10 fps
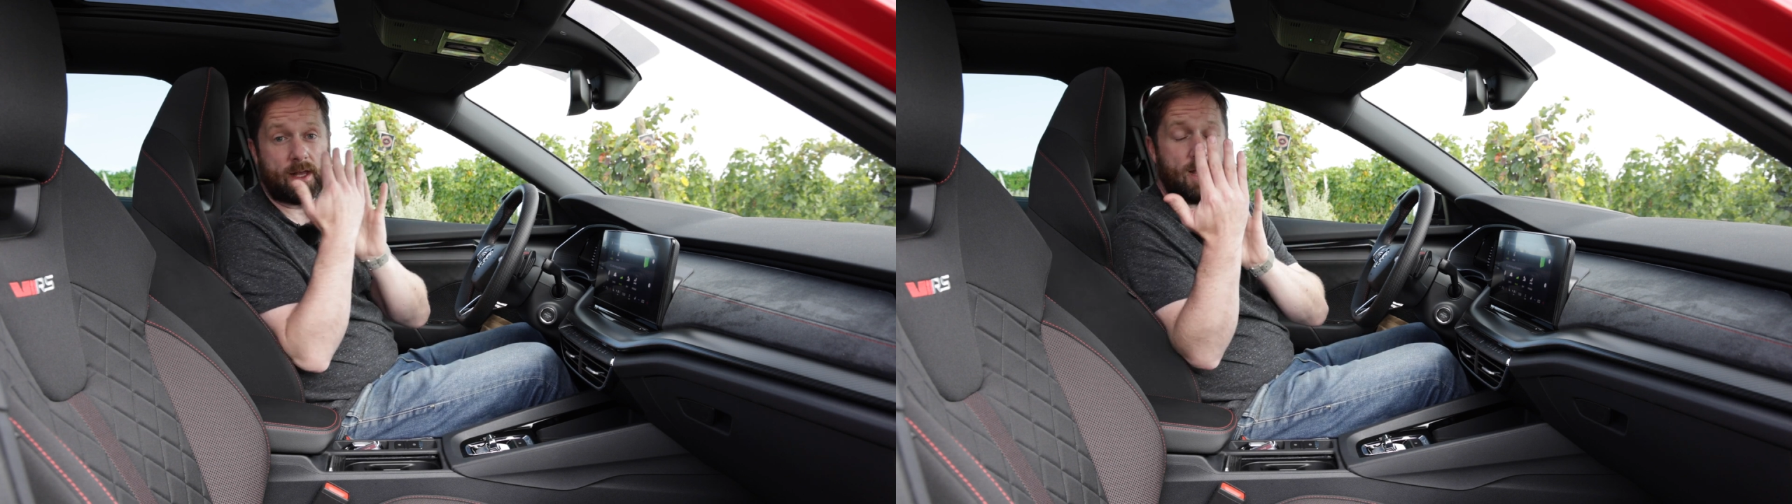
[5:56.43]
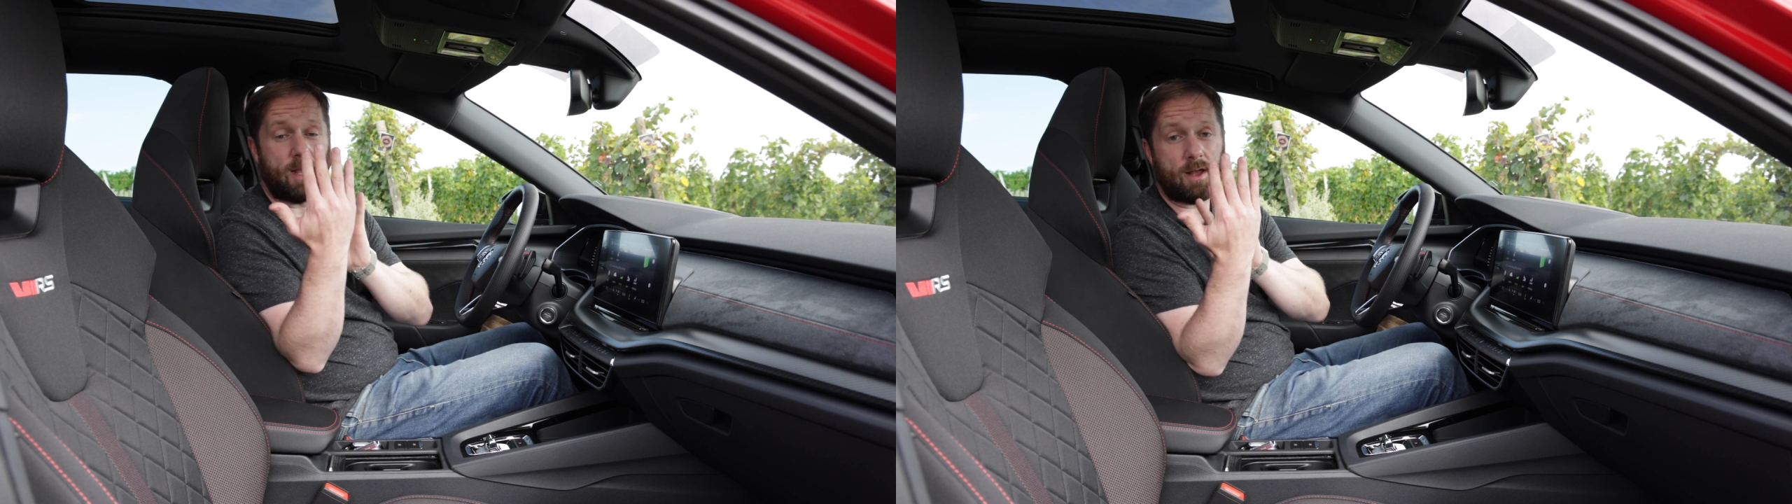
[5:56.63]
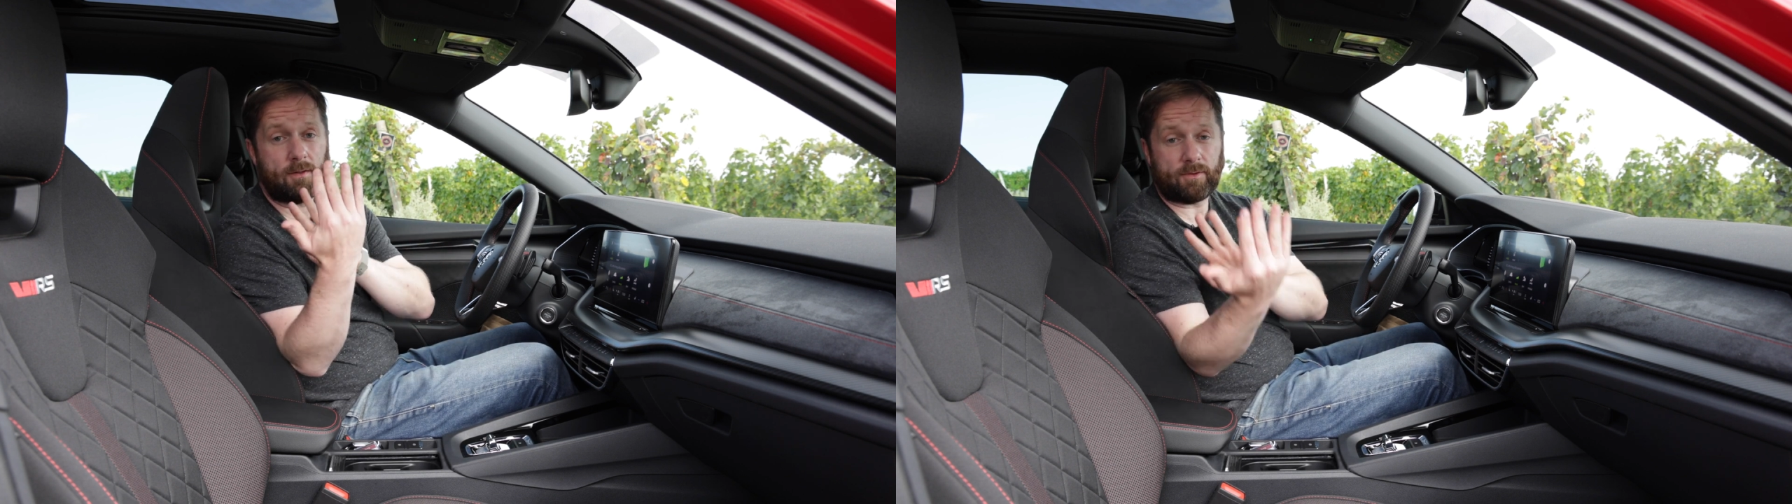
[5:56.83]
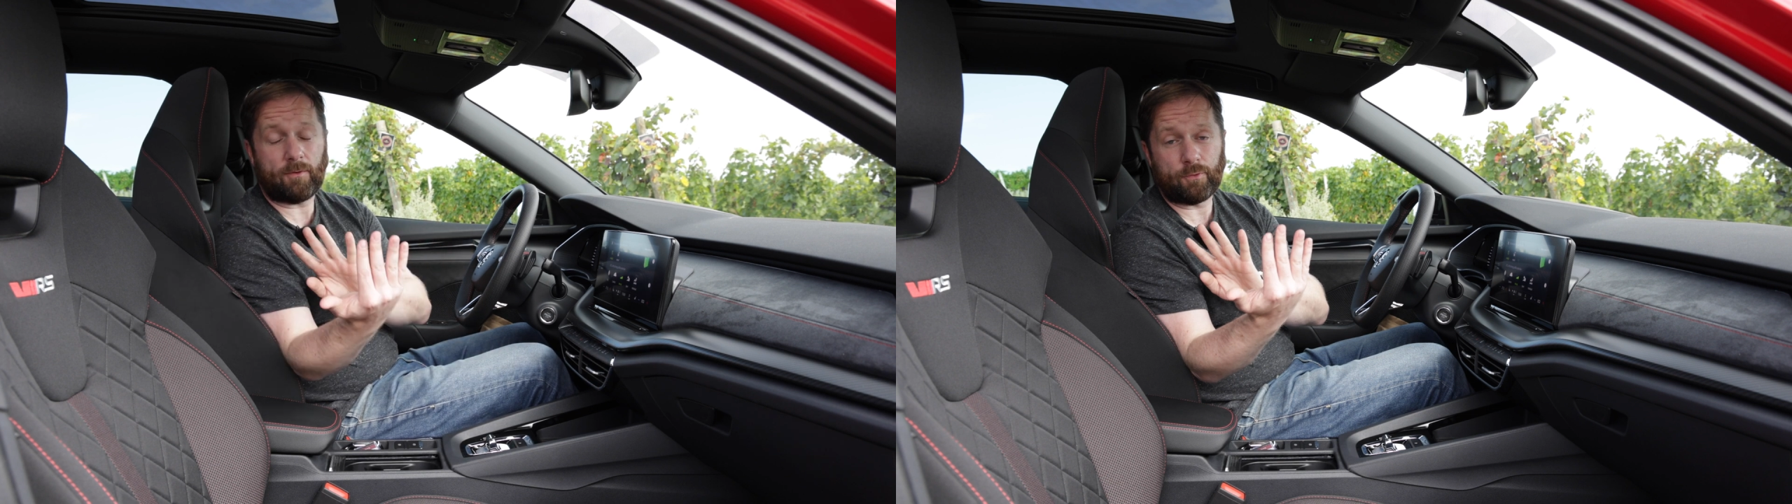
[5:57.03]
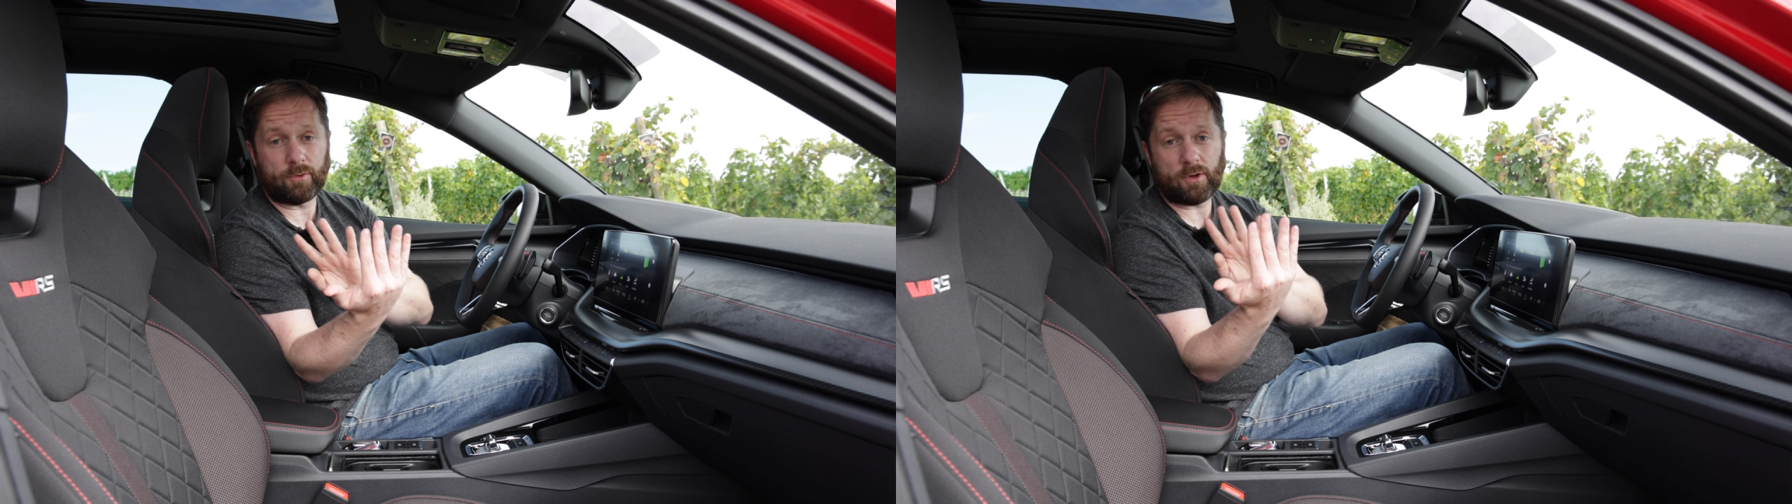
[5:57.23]
the
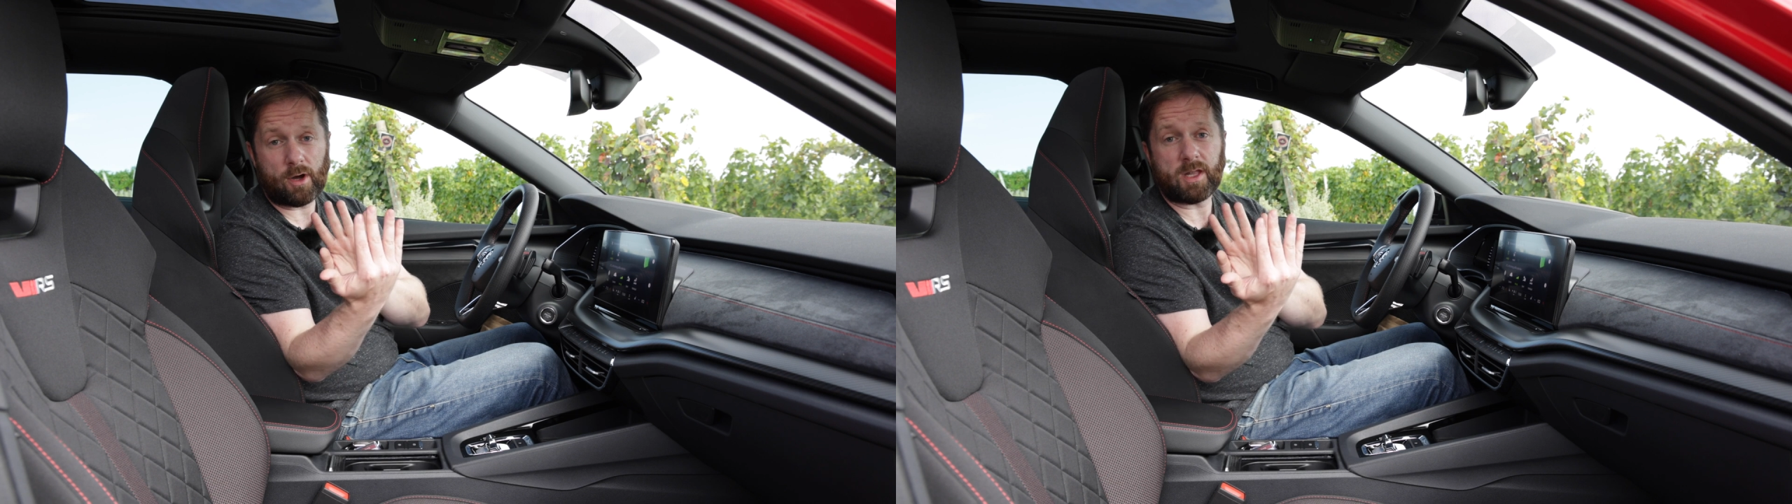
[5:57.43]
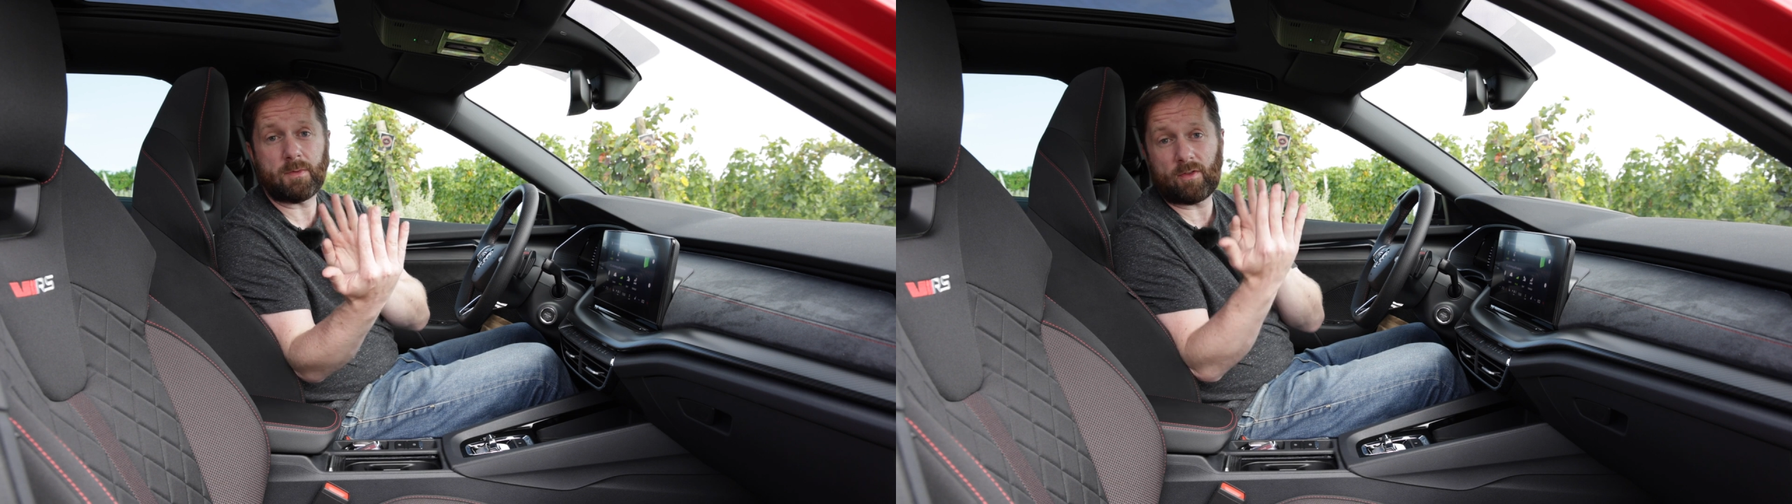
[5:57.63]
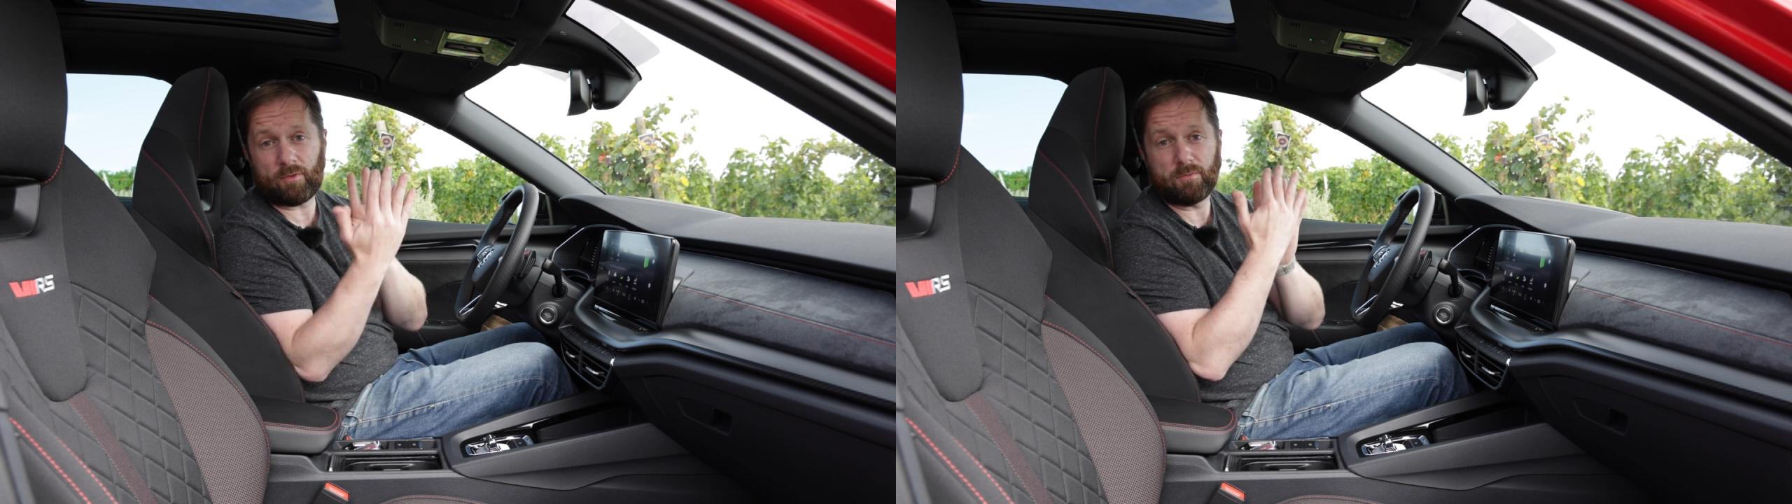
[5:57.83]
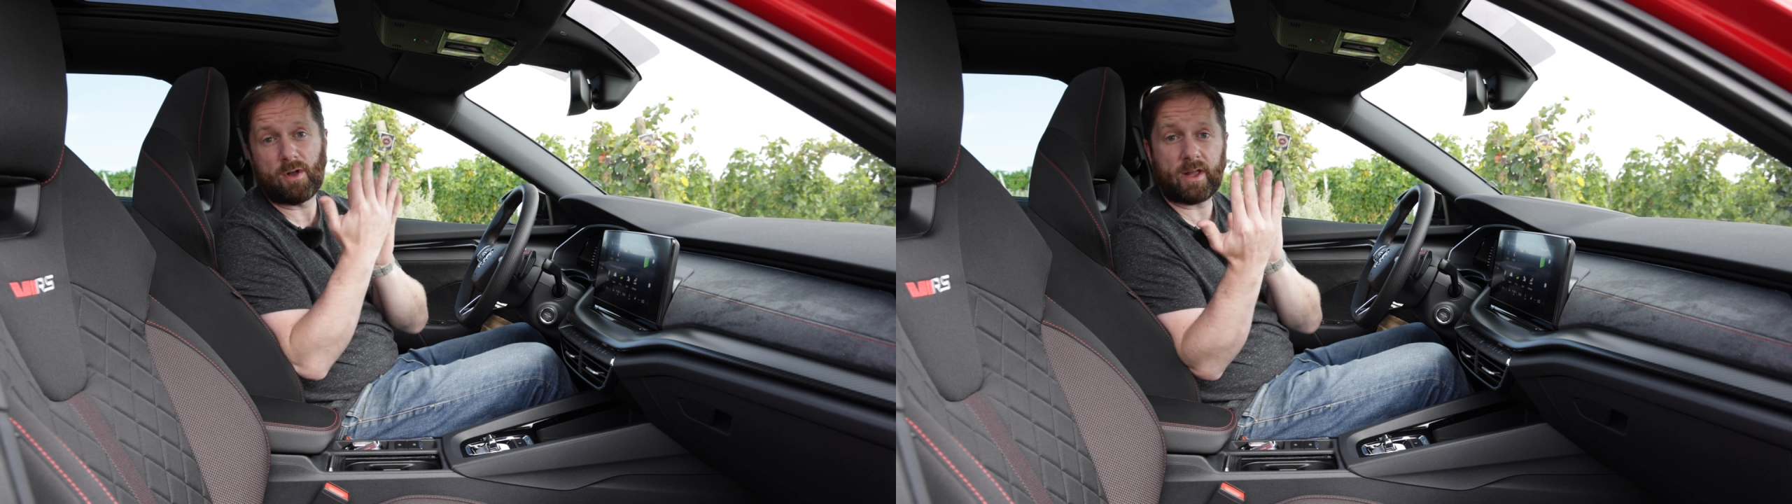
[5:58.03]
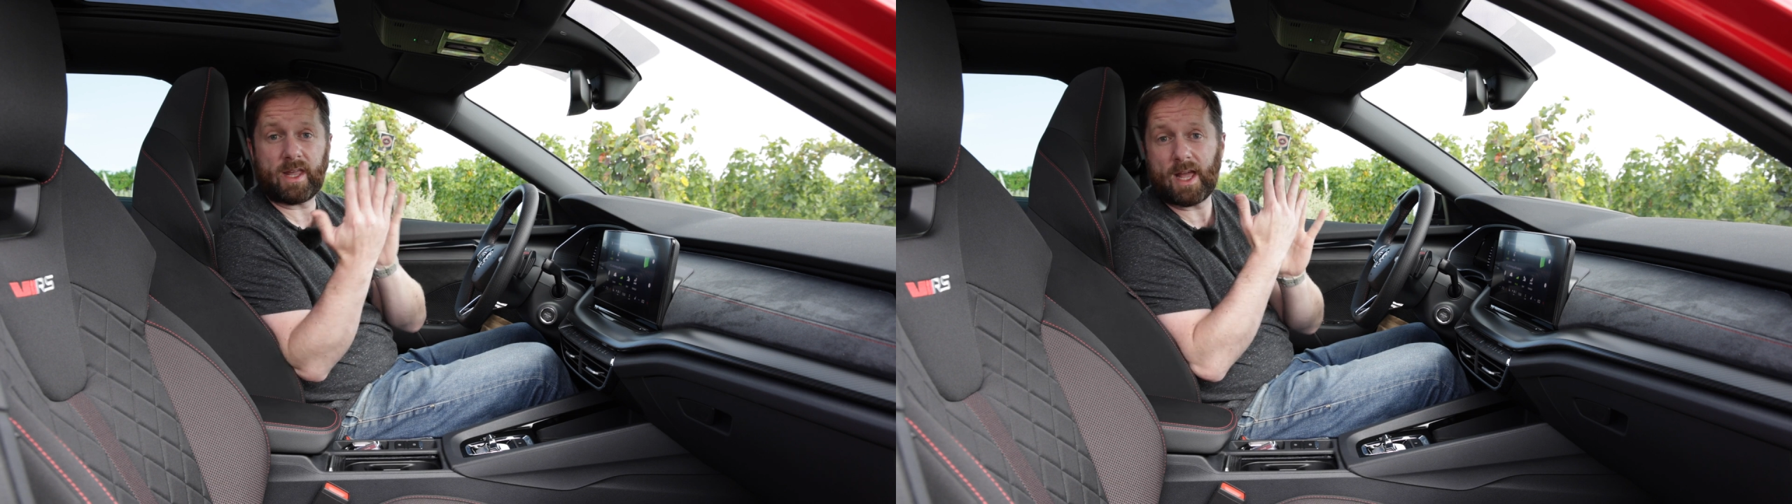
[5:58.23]
front occupants from knocking